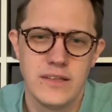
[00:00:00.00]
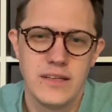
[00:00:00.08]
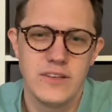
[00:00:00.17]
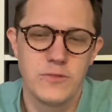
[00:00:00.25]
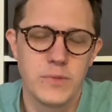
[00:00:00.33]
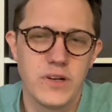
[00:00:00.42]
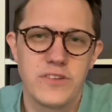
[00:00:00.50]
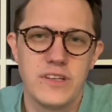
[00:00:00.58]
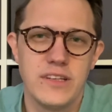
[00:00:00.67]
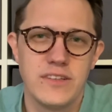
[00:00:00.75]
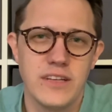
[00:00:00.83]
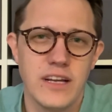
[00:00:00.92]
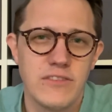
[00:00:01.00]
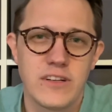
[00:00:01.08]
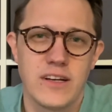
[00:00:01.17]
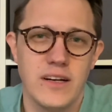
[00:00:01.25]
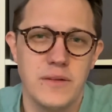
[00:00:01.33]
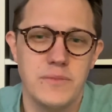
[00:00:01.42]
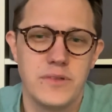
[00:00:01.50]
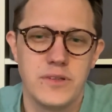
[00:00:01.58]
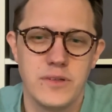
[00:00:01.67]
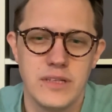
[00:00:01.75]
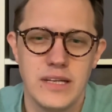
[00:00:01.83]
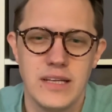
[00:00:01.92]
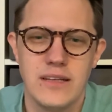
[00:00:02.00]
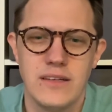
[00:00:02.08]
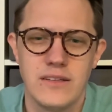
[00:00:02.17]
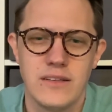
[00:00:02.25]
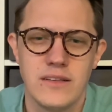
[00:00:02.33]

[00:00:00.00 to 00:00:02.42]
His mercies never come to an end.